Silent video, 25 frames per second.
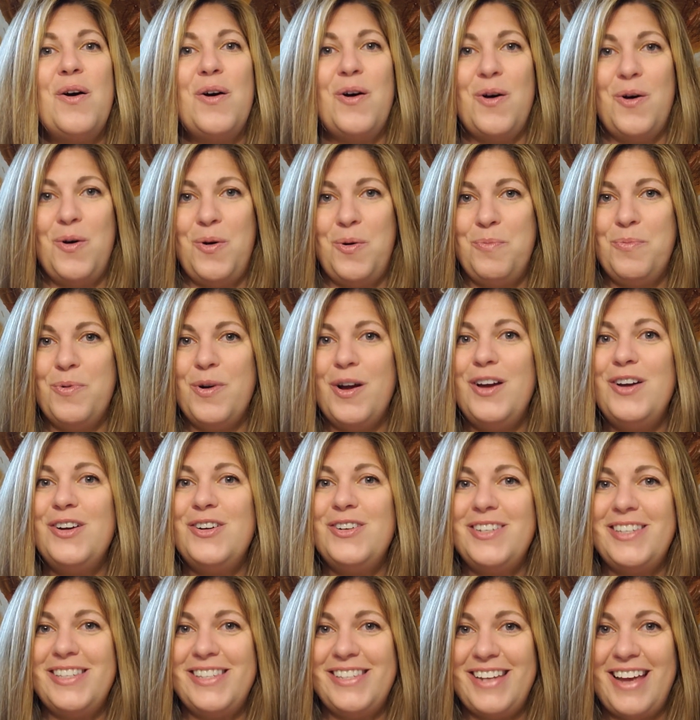Oprah
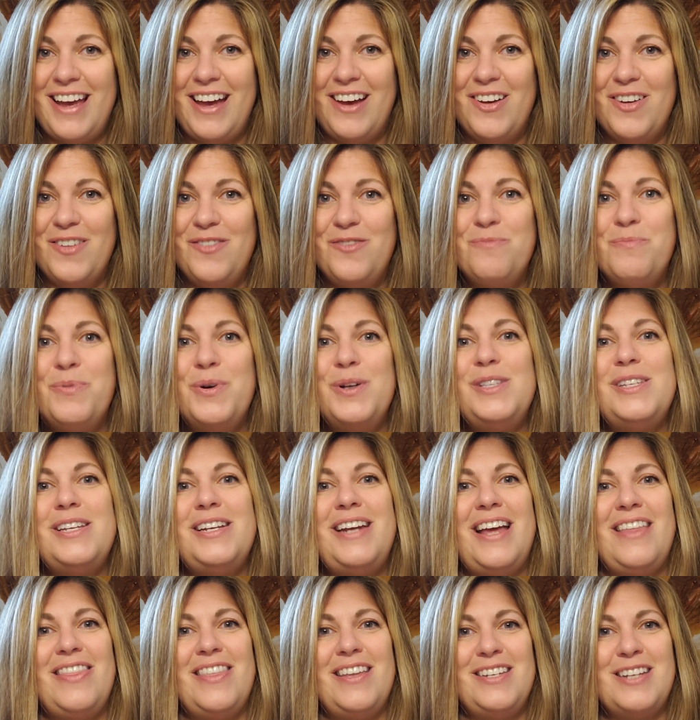herself puts it
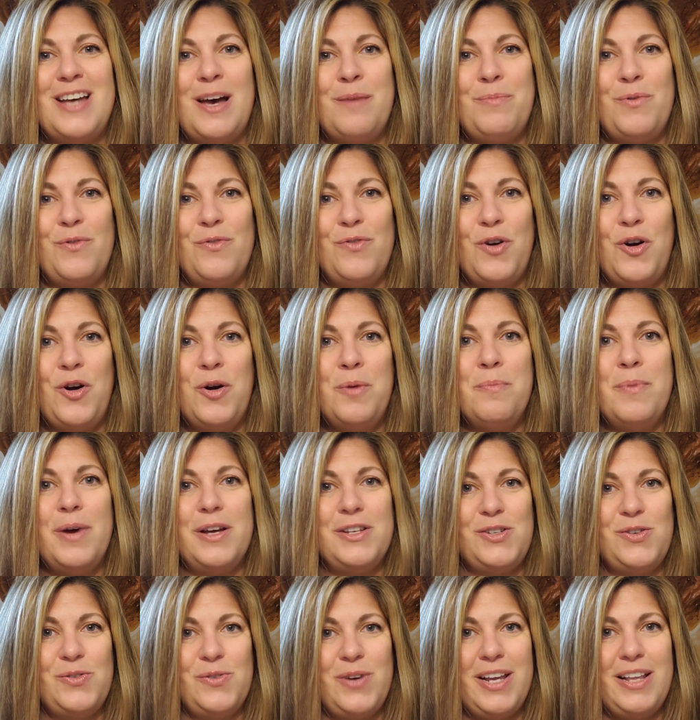at the top of her
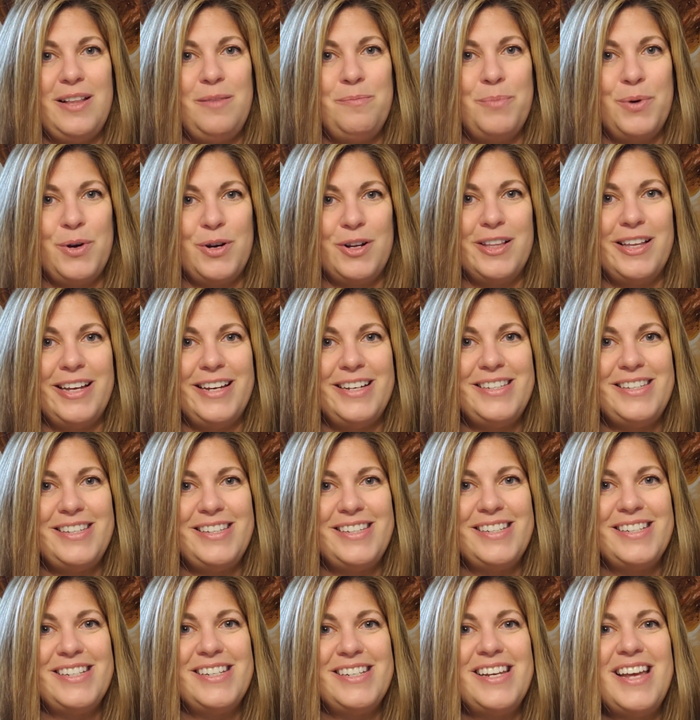must-read book
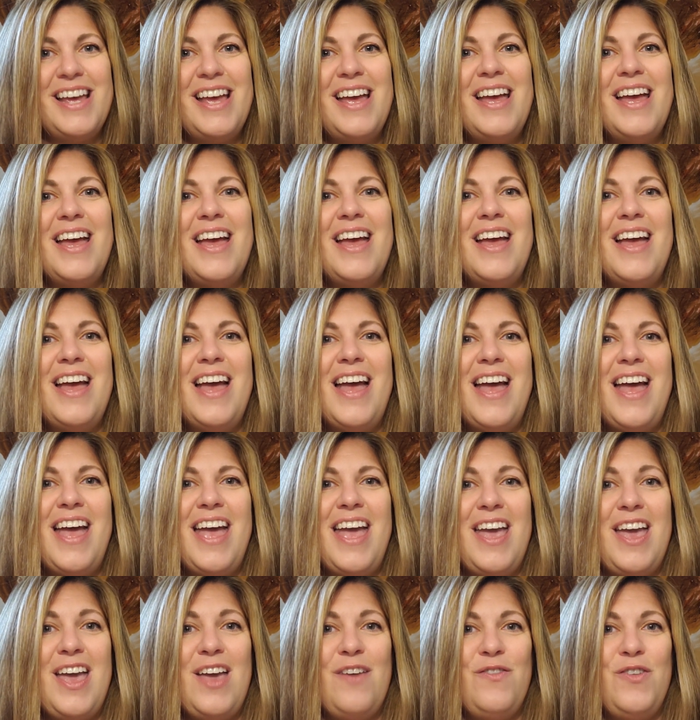list.
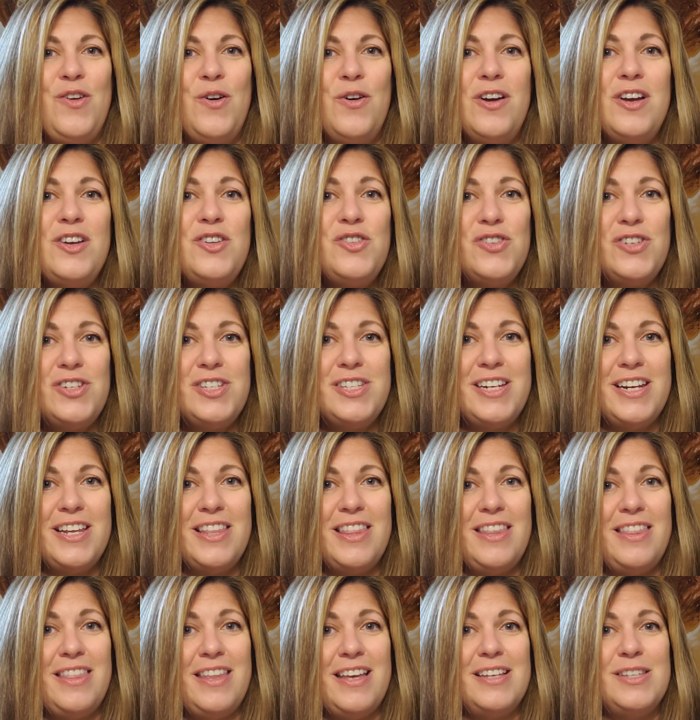If you're interested
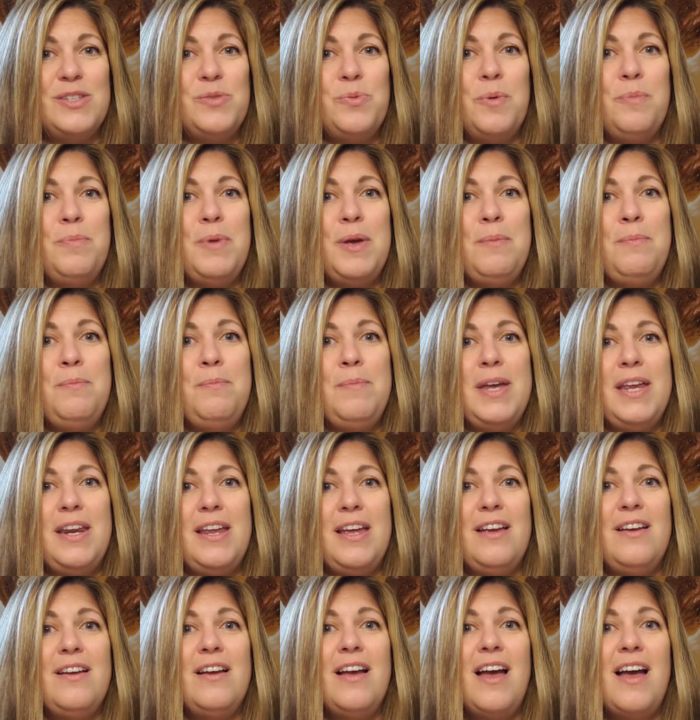in this, we'll be
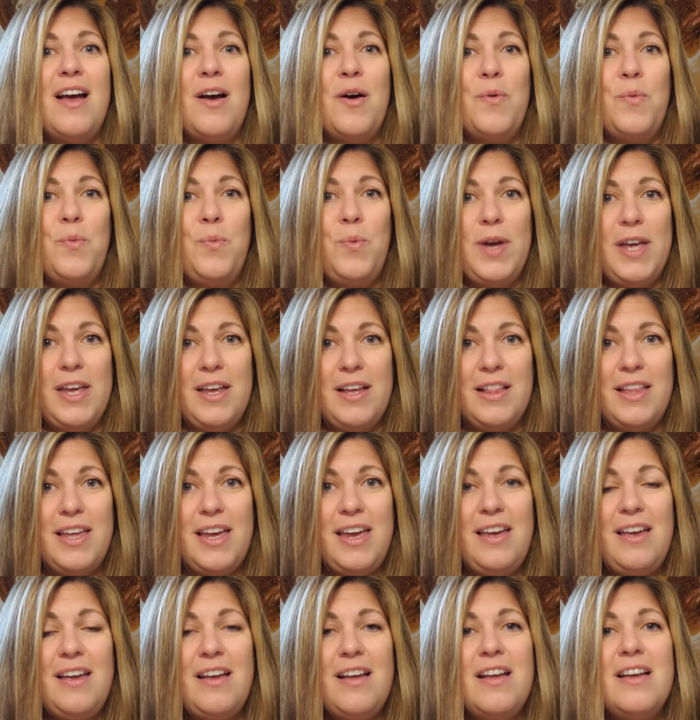meeting
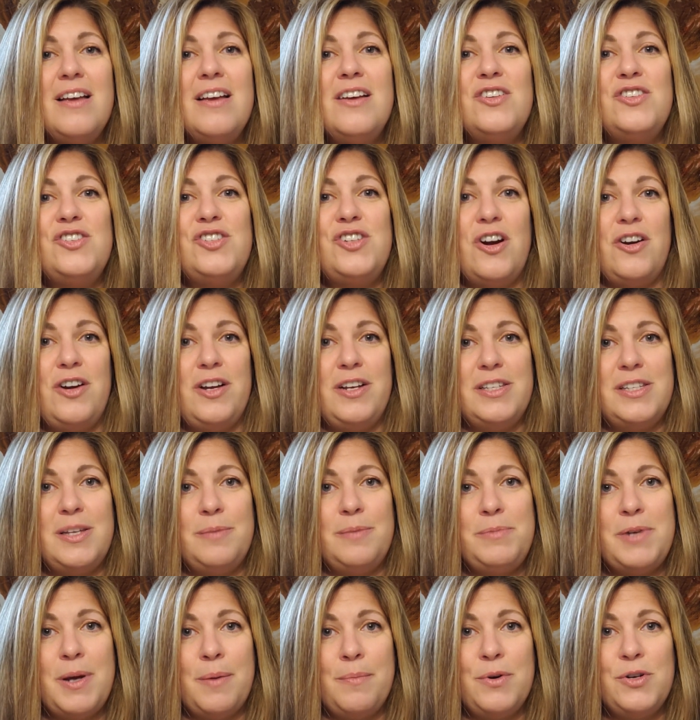weekly starting
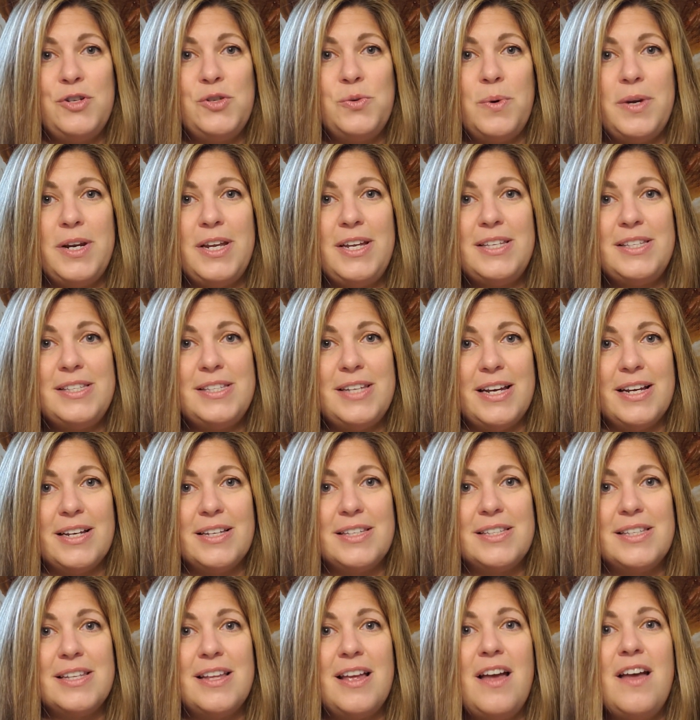September
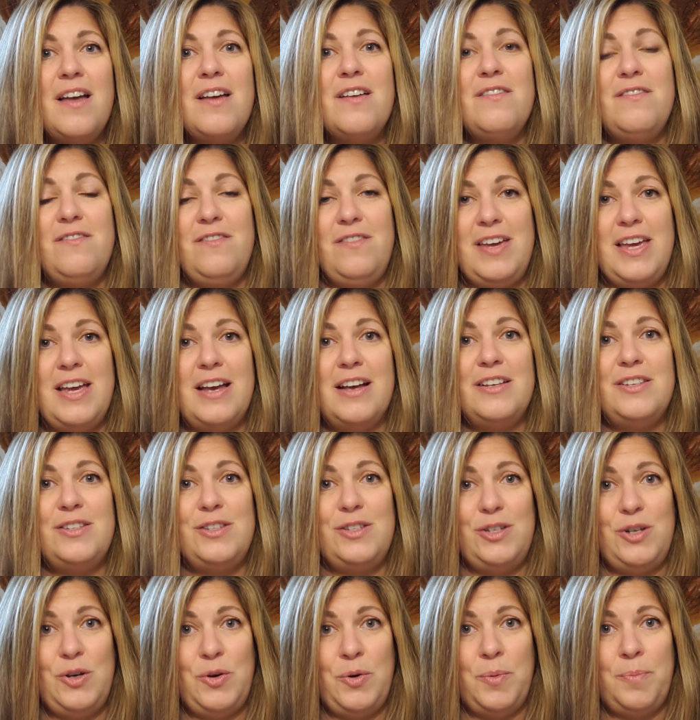26th via
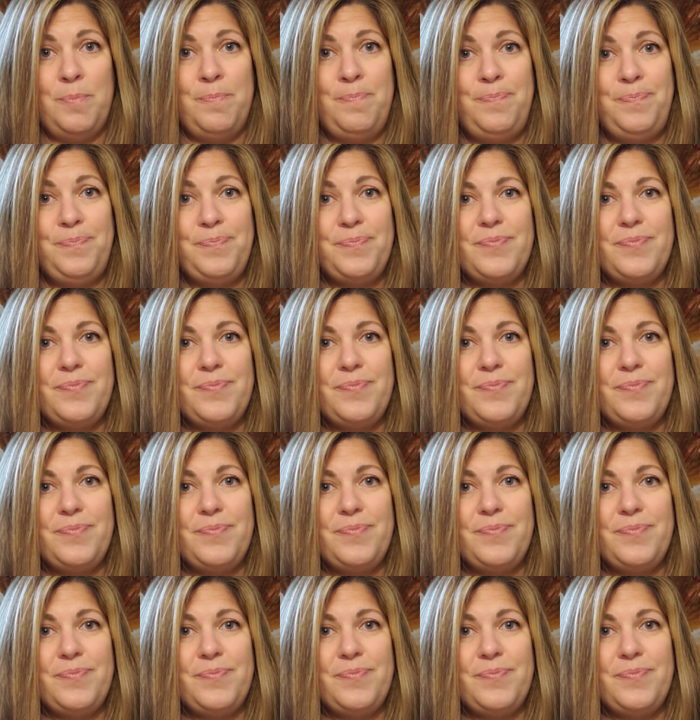Zoom.